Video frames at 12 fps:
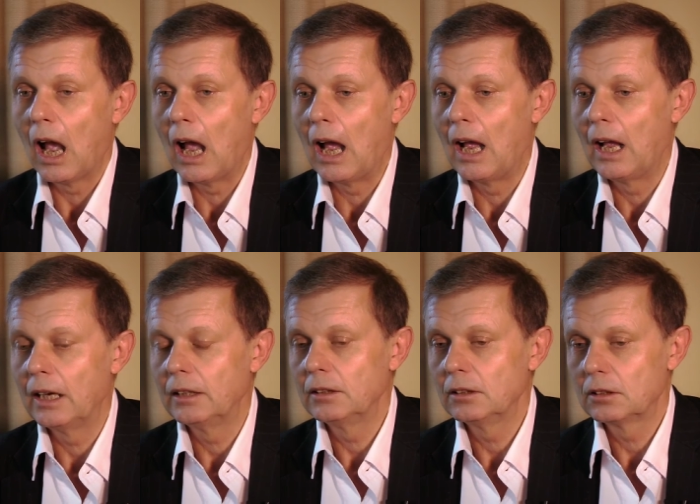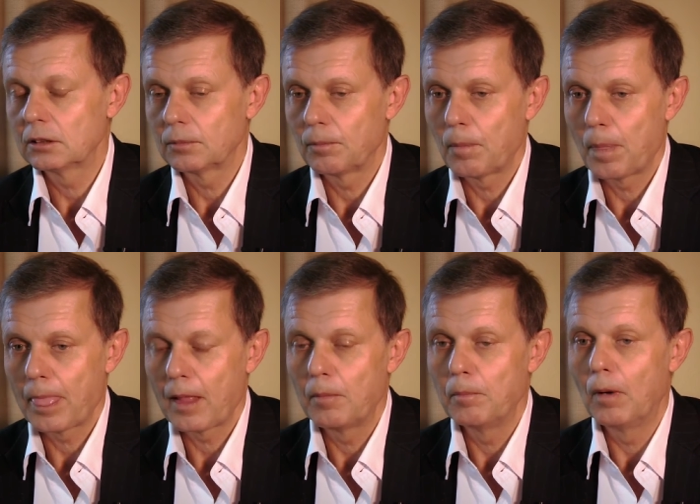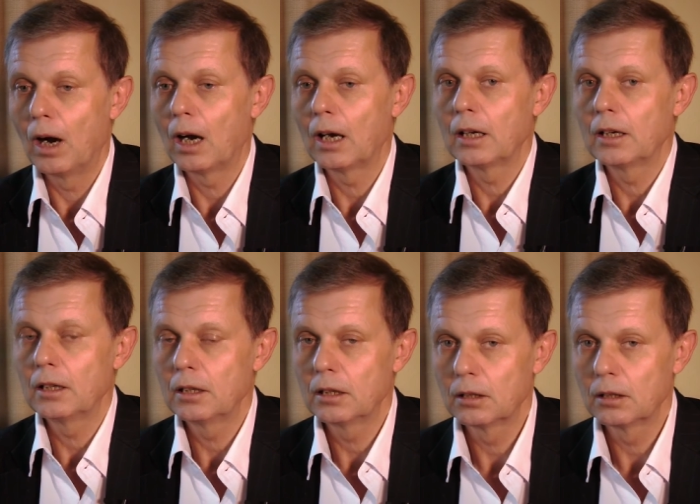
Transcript: And my